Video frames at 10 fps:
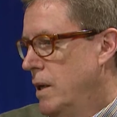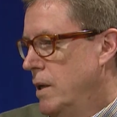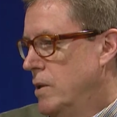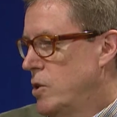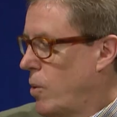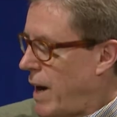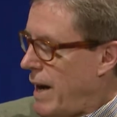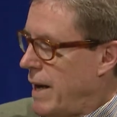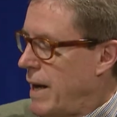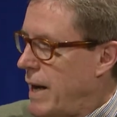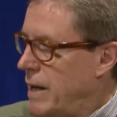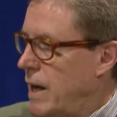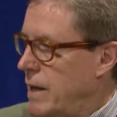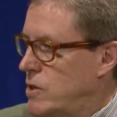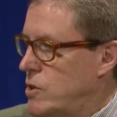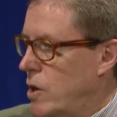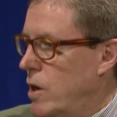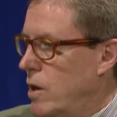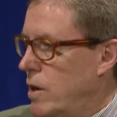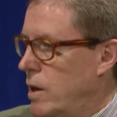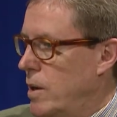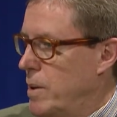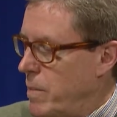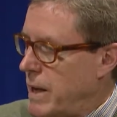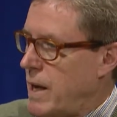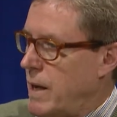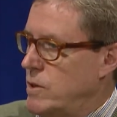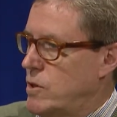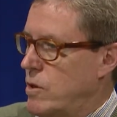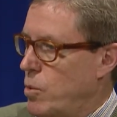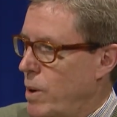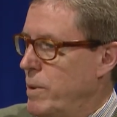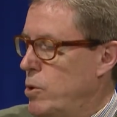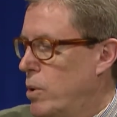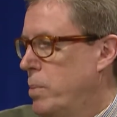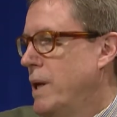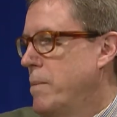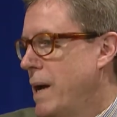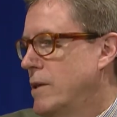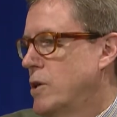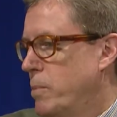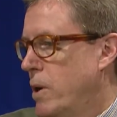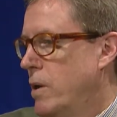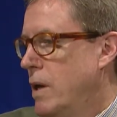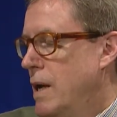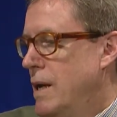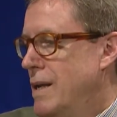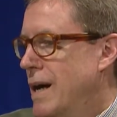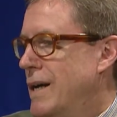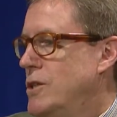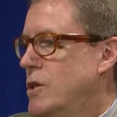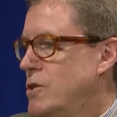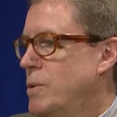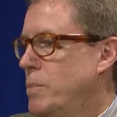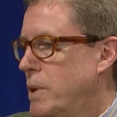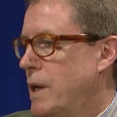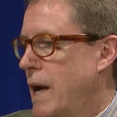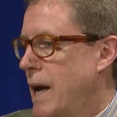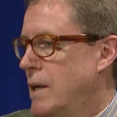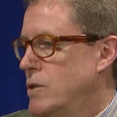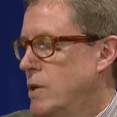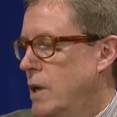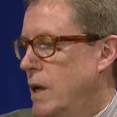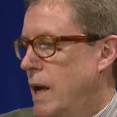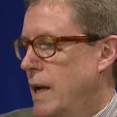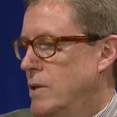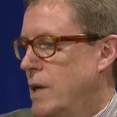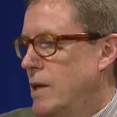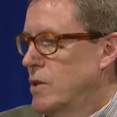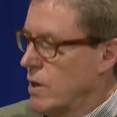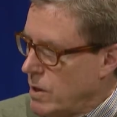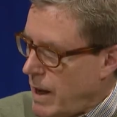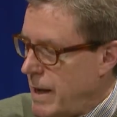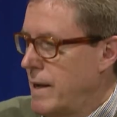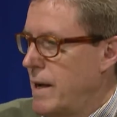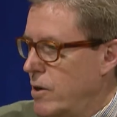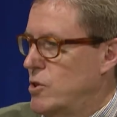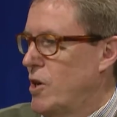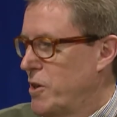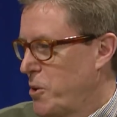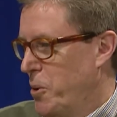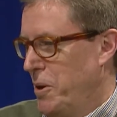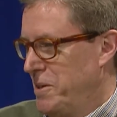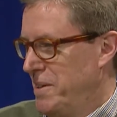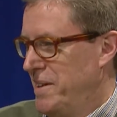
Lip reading: So I saw, in my case, the women who were playing basketball not just simply as gladiators on the court,